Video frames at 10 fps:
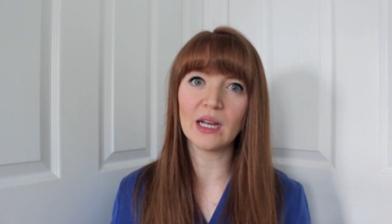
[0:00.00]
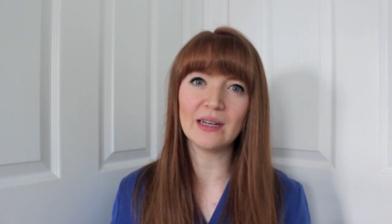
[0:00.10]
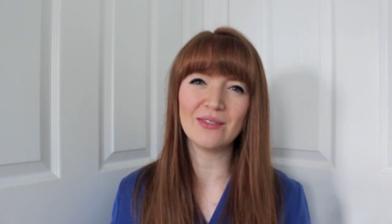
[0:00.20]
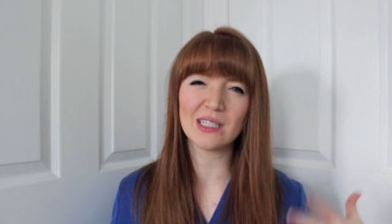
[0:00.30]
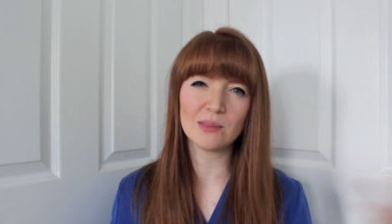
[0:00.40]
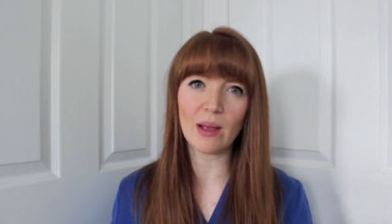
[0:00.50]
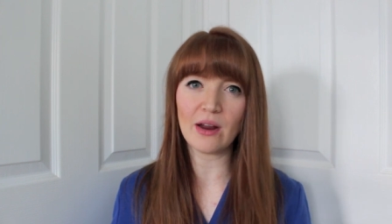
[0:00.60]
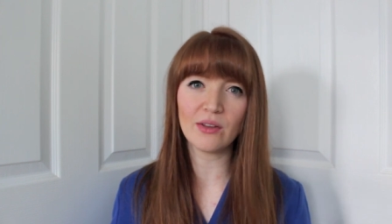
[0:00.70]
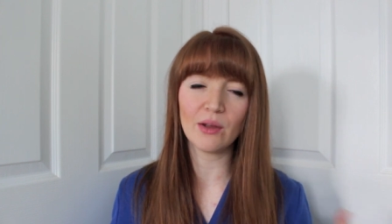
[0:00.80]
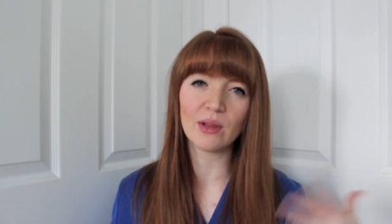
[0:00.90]
kind of
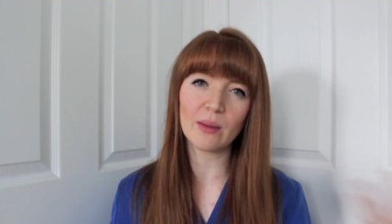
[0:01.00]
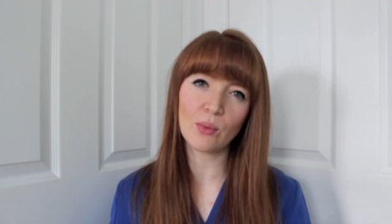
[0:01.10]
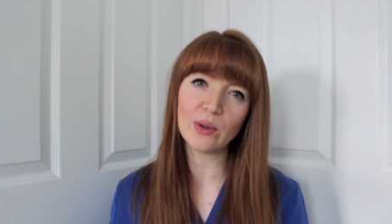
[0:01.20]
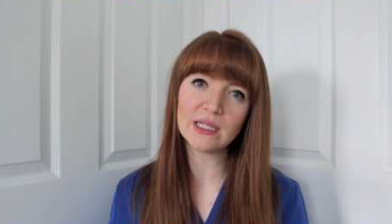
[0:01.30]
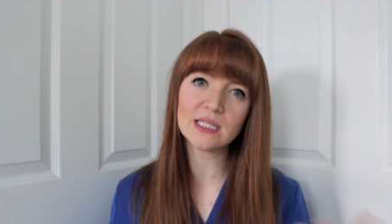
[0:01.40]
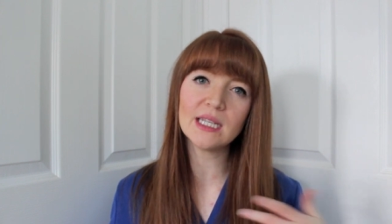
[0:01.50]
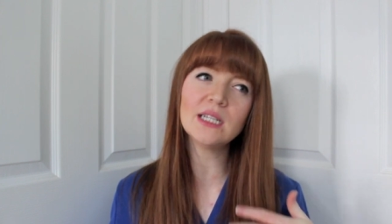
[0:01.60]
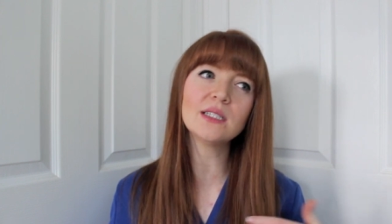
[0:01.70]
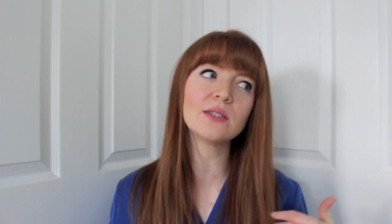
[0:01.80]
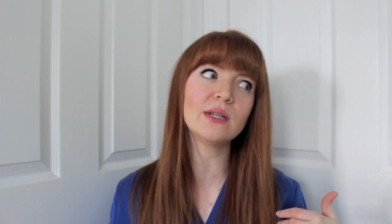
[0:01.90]
expire. They were like points things.